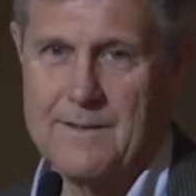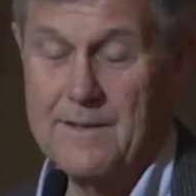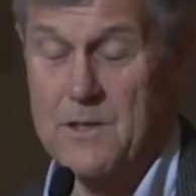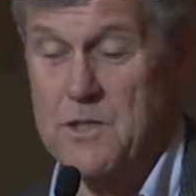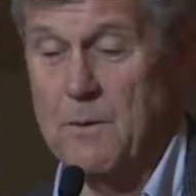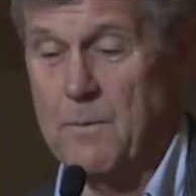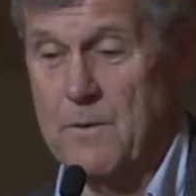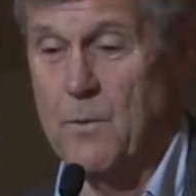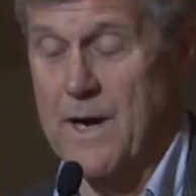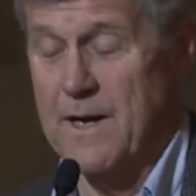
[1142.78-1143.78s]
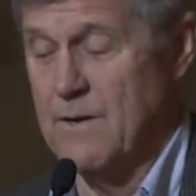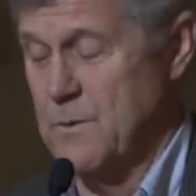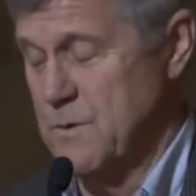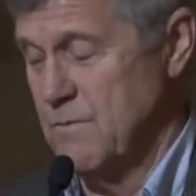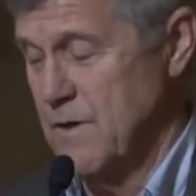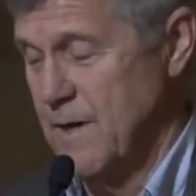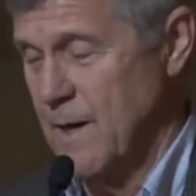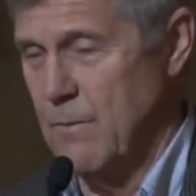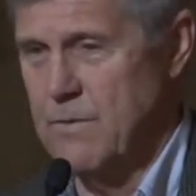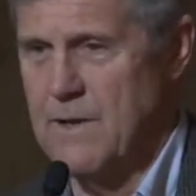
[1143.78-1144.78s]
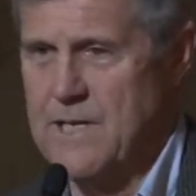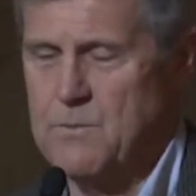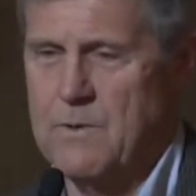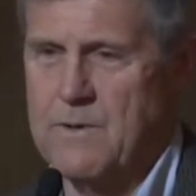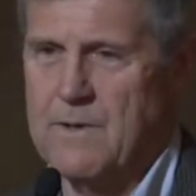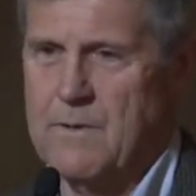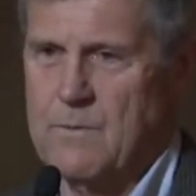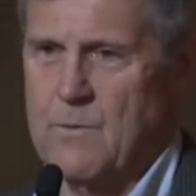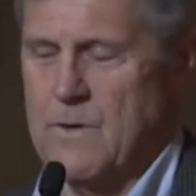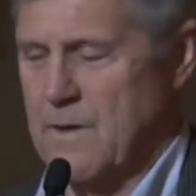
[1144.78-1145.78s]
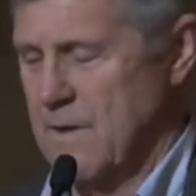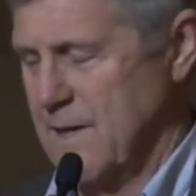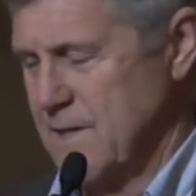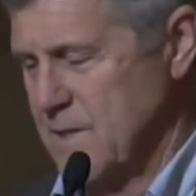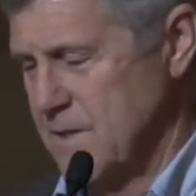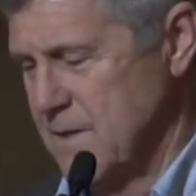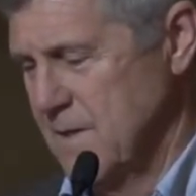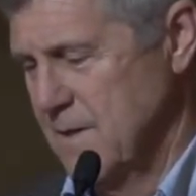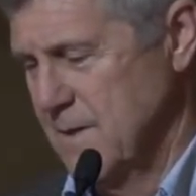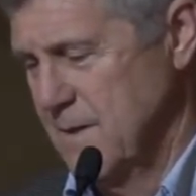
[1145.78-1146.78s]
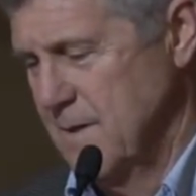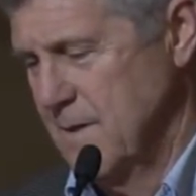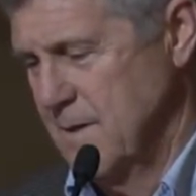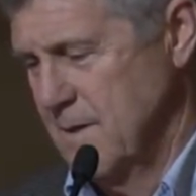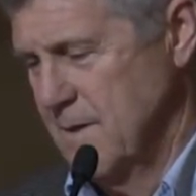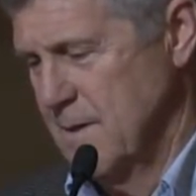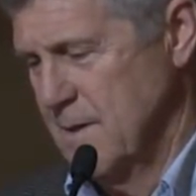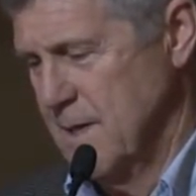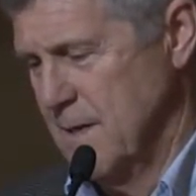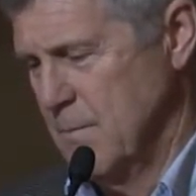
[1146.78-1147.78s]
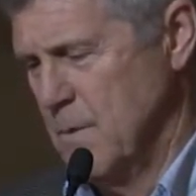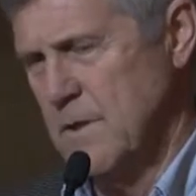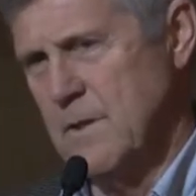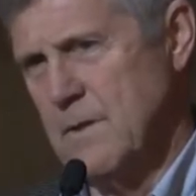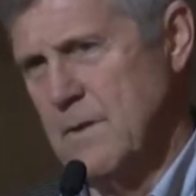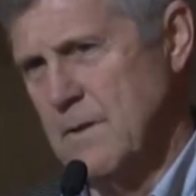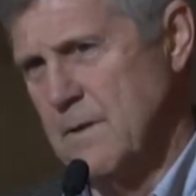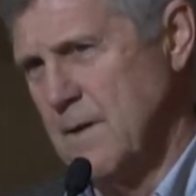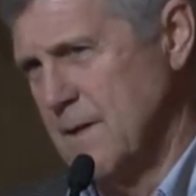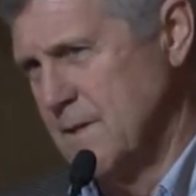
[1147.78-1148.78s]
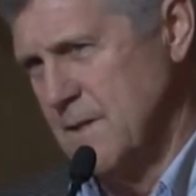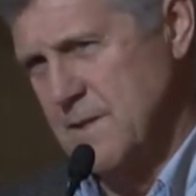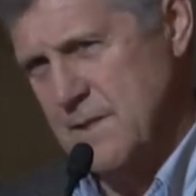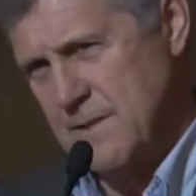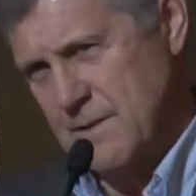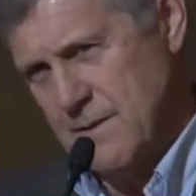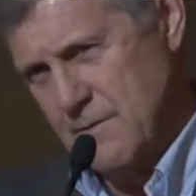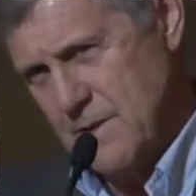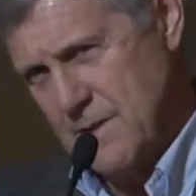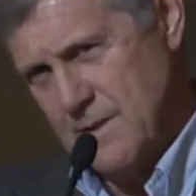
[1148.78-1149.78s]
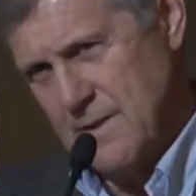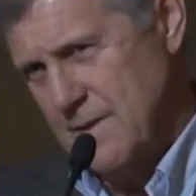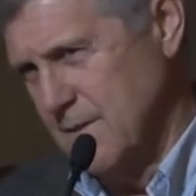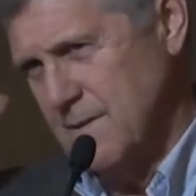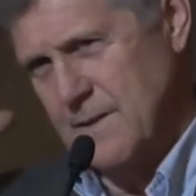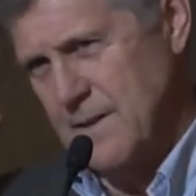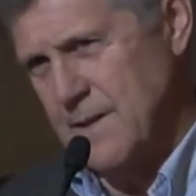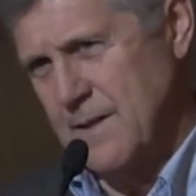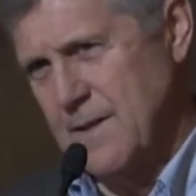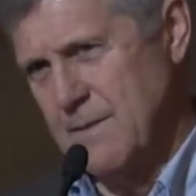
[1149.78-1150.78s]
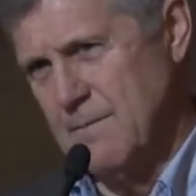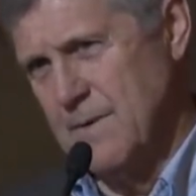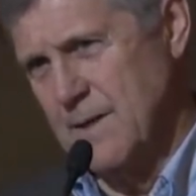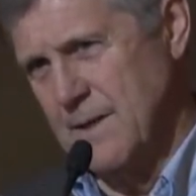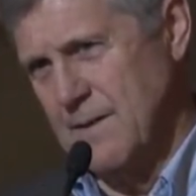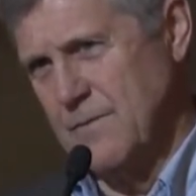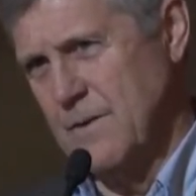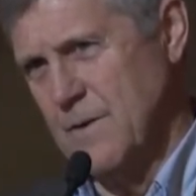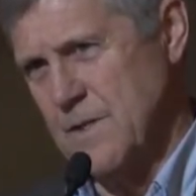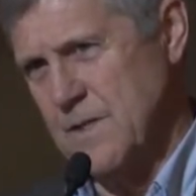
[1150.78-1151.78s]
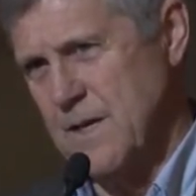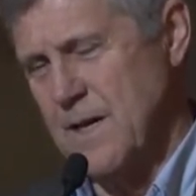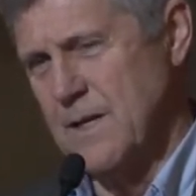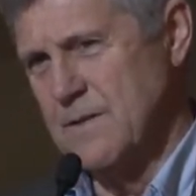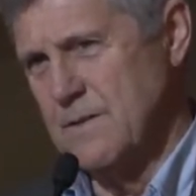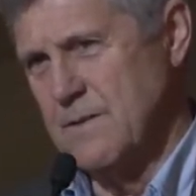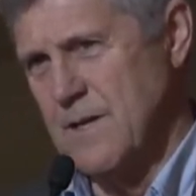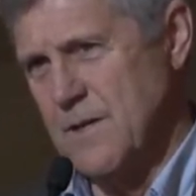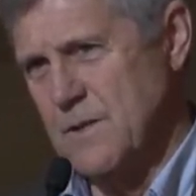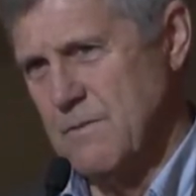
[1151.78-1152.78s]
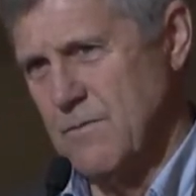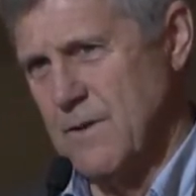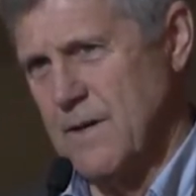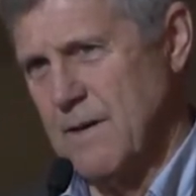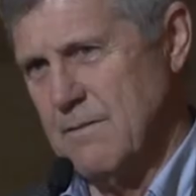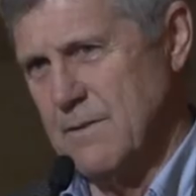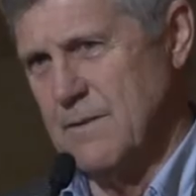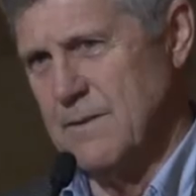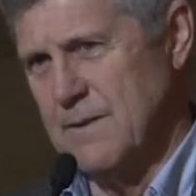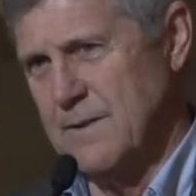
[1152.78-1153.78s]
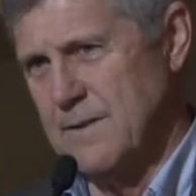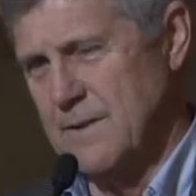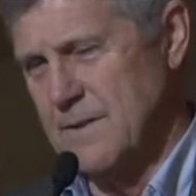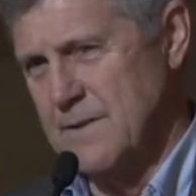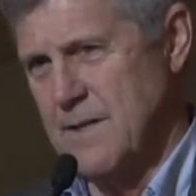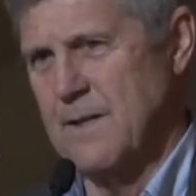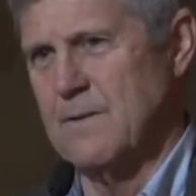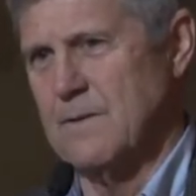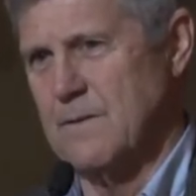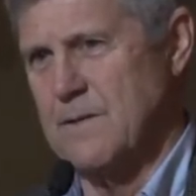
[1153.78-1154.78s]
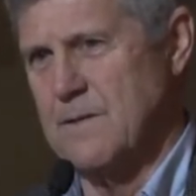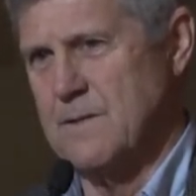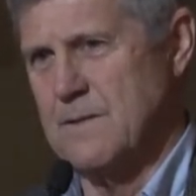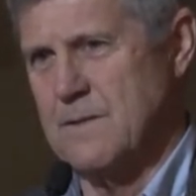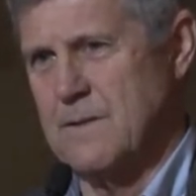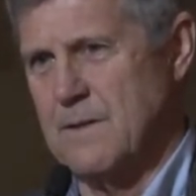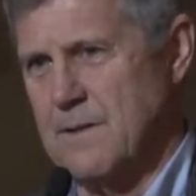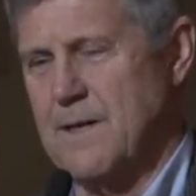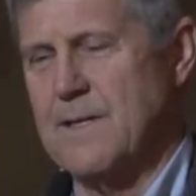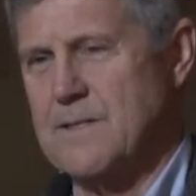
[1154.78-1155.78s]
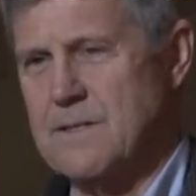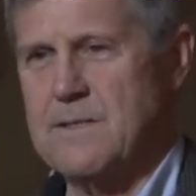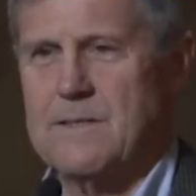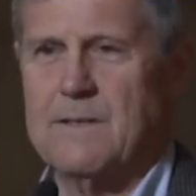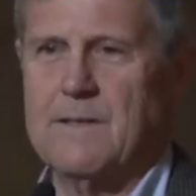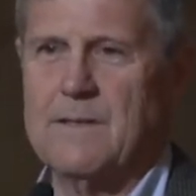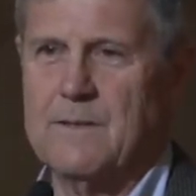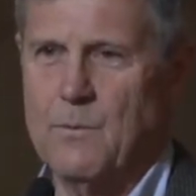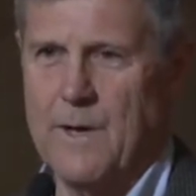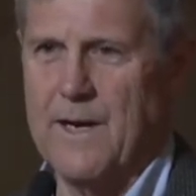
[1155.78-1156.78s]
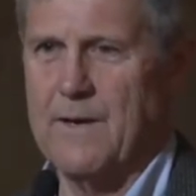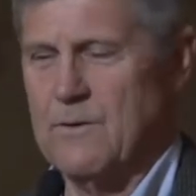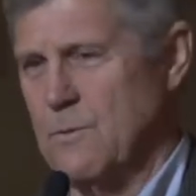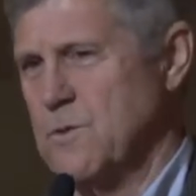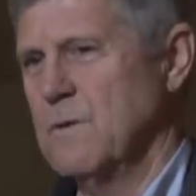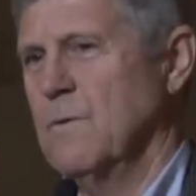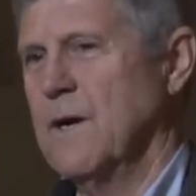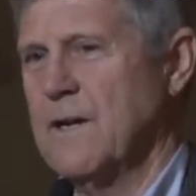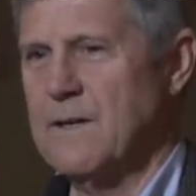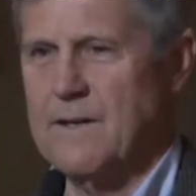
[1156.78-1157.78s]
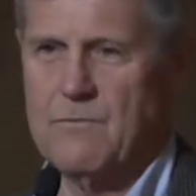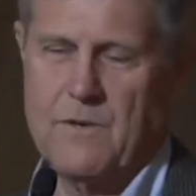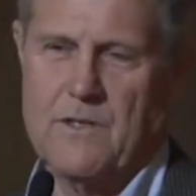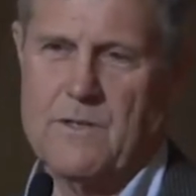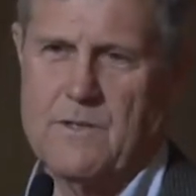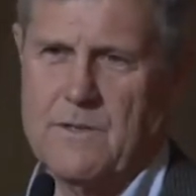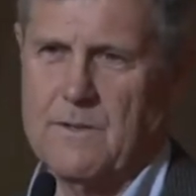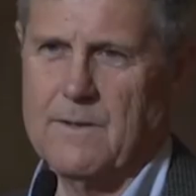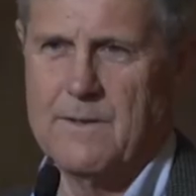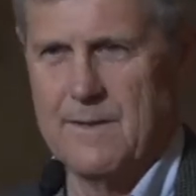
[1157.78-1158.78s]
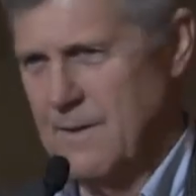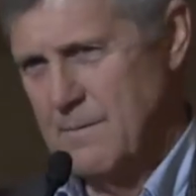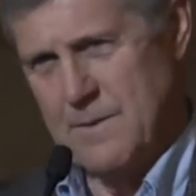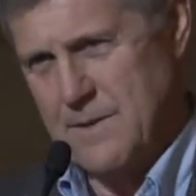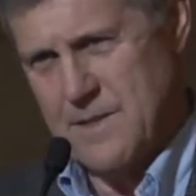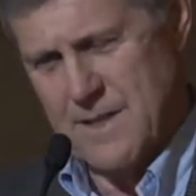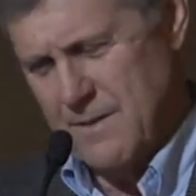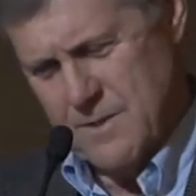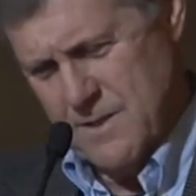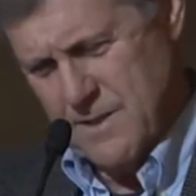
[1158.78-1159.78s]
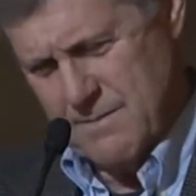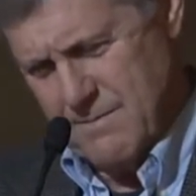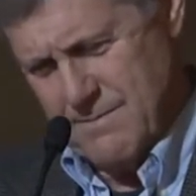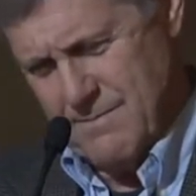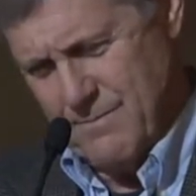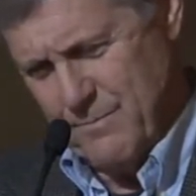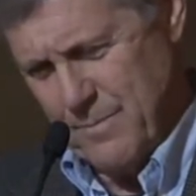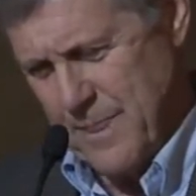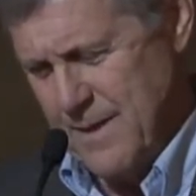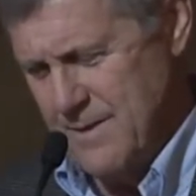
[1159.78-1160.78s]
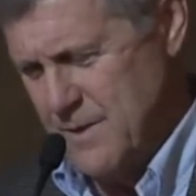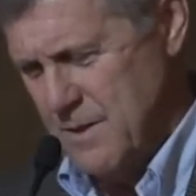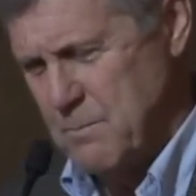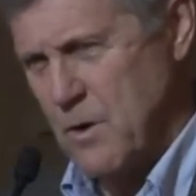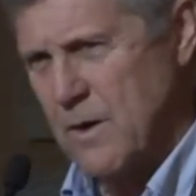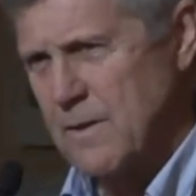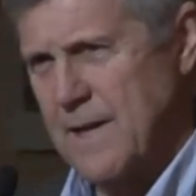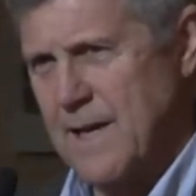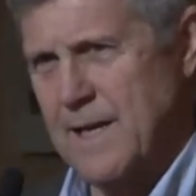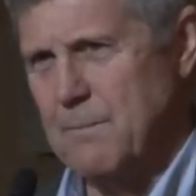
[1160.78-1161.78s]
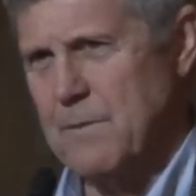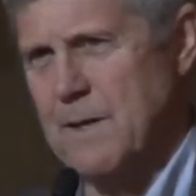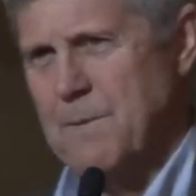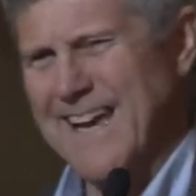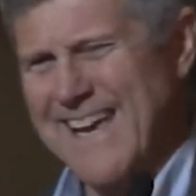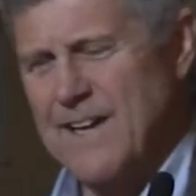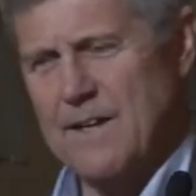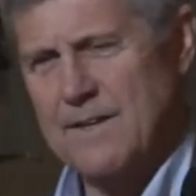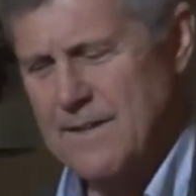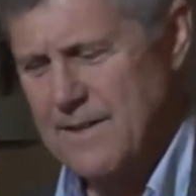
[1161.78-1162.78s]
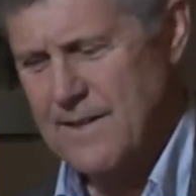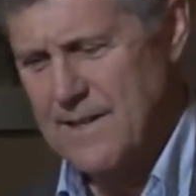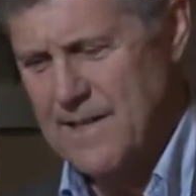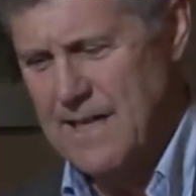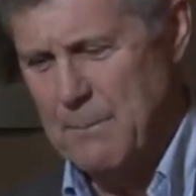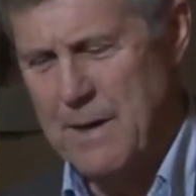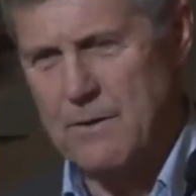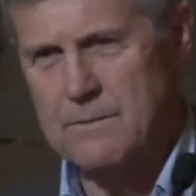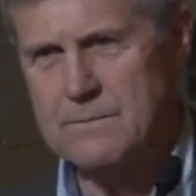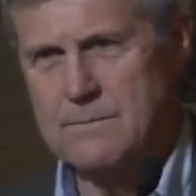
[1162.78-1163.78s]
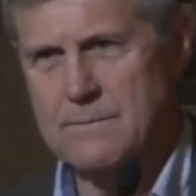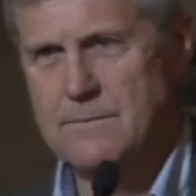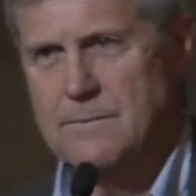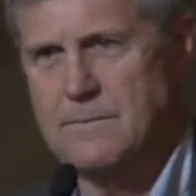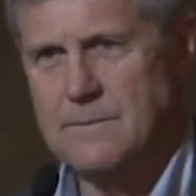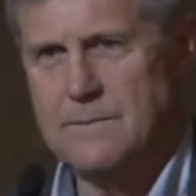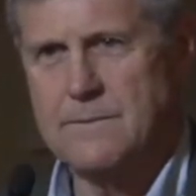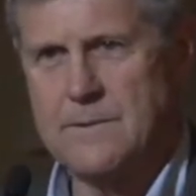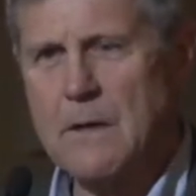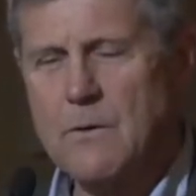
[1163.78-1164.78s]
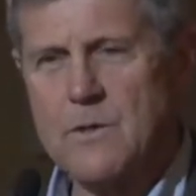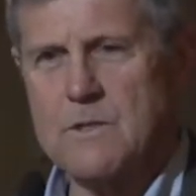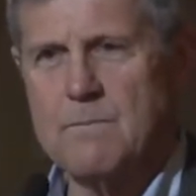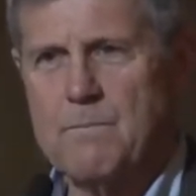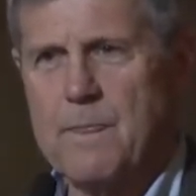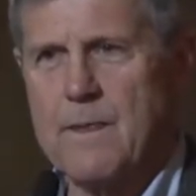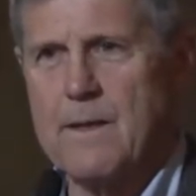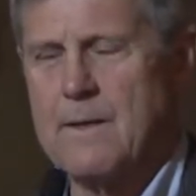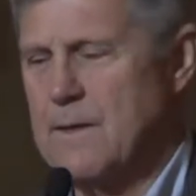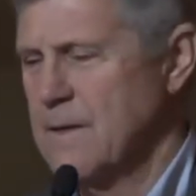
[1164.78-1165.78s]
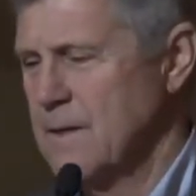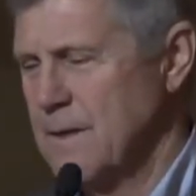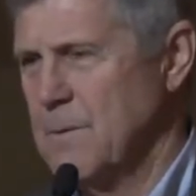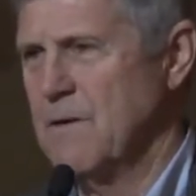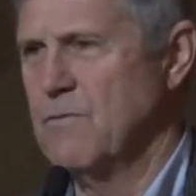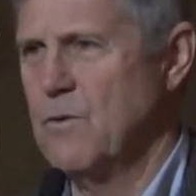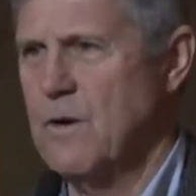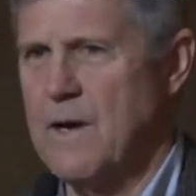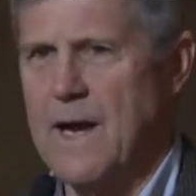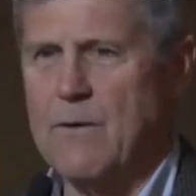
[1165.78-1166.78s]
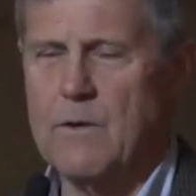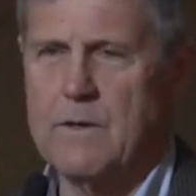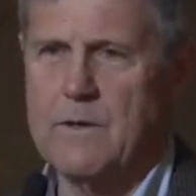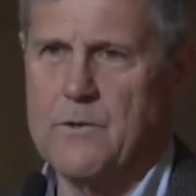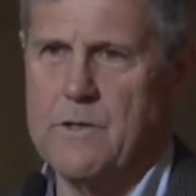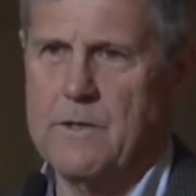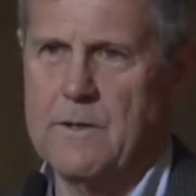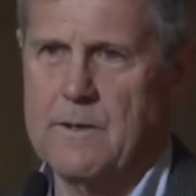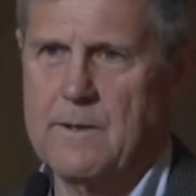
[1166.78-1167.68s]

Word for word: And so the writing groups were very helpful, as were the, were the classes. Uh, but I still, I was, you know, I, would left USDA in 2005 and, and uh, was taking all these classes and, in the writing groups and writing nonfiction and so on. But this thing was just, you know, sort of percolating in, in my head about terrorism, about food and agriculture,